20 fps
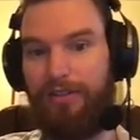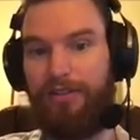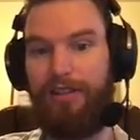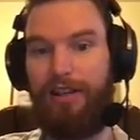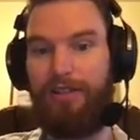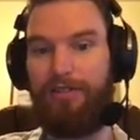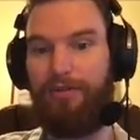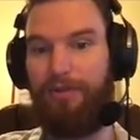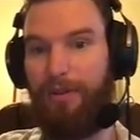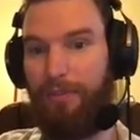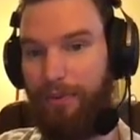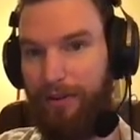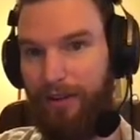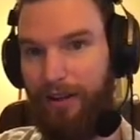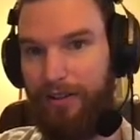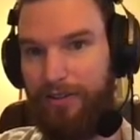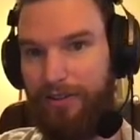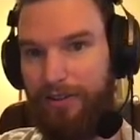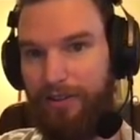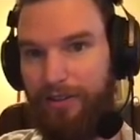stage 3
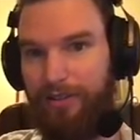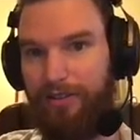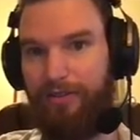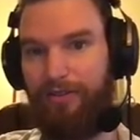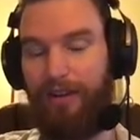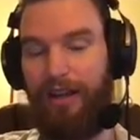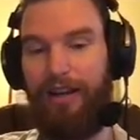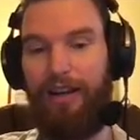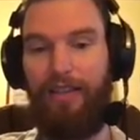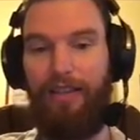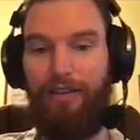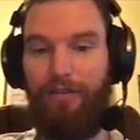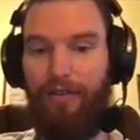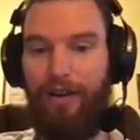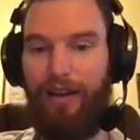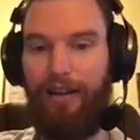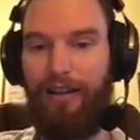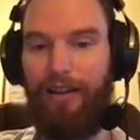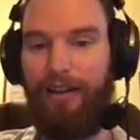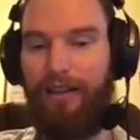production, right? And then
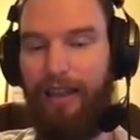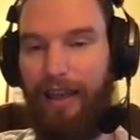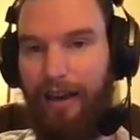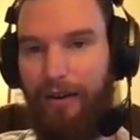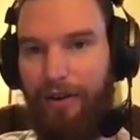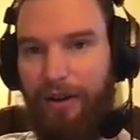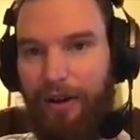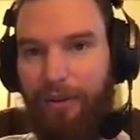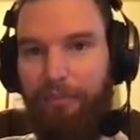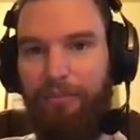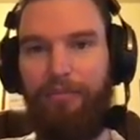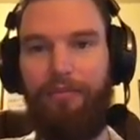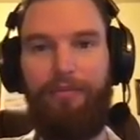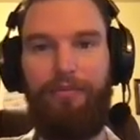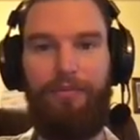finally the outcome.